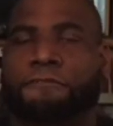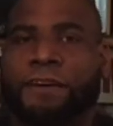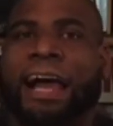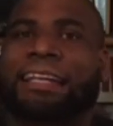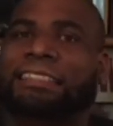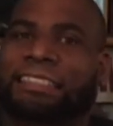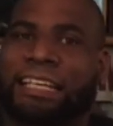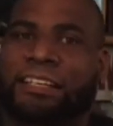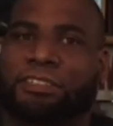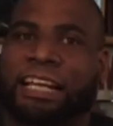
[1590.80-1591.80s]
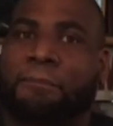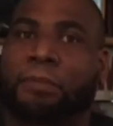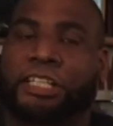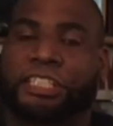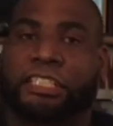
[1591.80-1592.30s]
fighting skills that
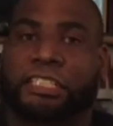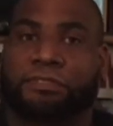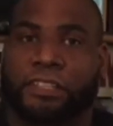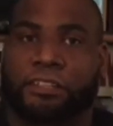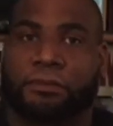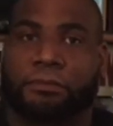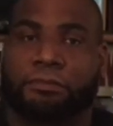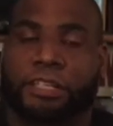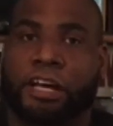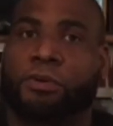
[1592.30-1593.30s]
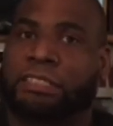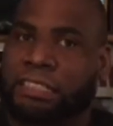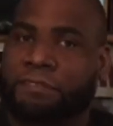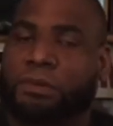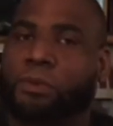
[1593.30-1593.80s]
much in this film. You know, in
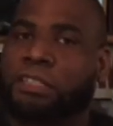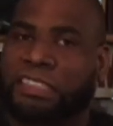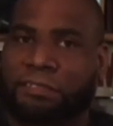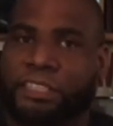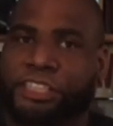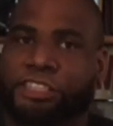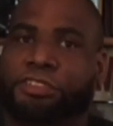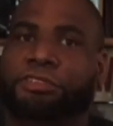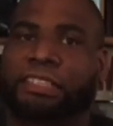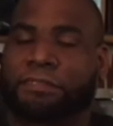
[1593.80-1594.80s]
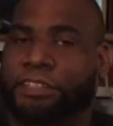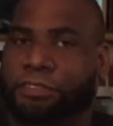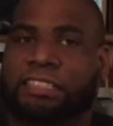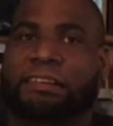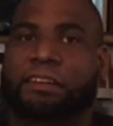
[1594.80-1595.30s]
71, 72,
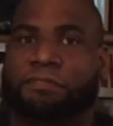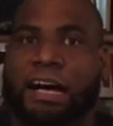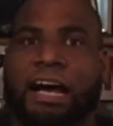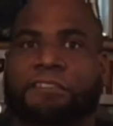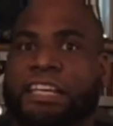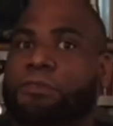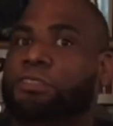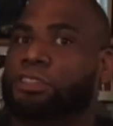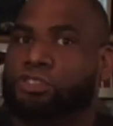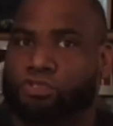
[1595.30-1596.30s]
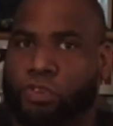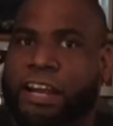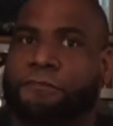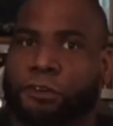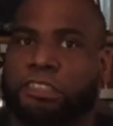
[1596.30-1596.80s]
73, 75, he was a
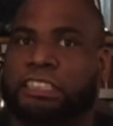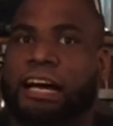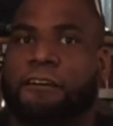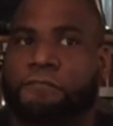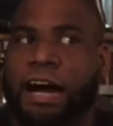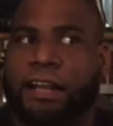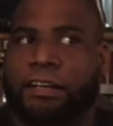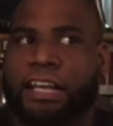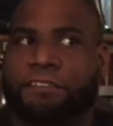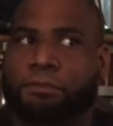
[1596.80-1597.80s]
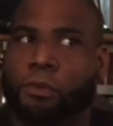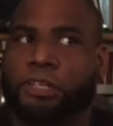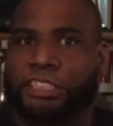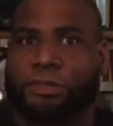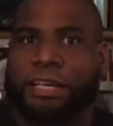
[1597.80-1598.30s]
great versatile fighter, even
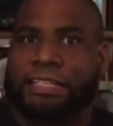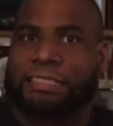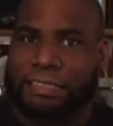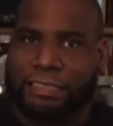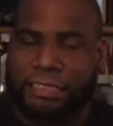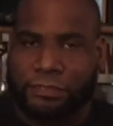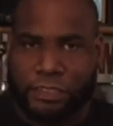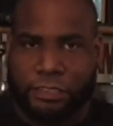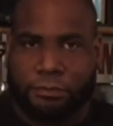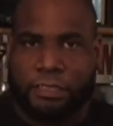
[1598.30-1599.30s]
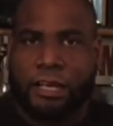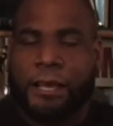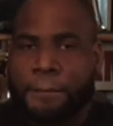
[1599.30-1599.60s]
more so in the 60s films.